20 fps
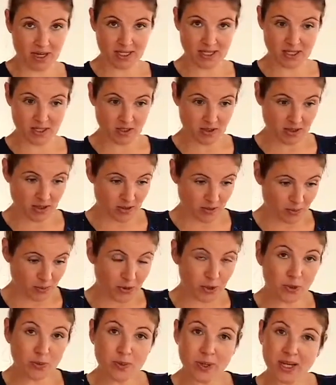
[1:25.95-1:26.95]
it's the
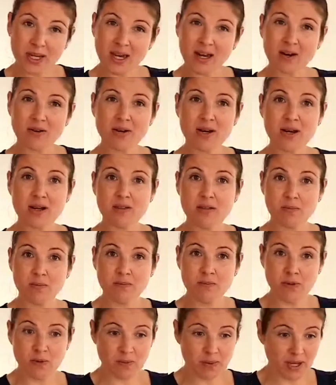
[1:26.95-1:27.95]
pubic area,
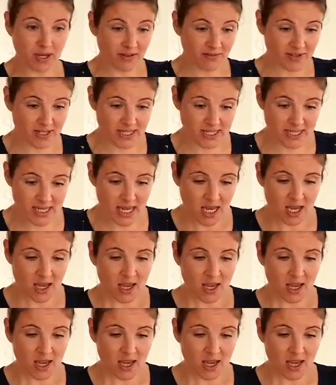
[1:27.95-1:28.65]
the pelvis.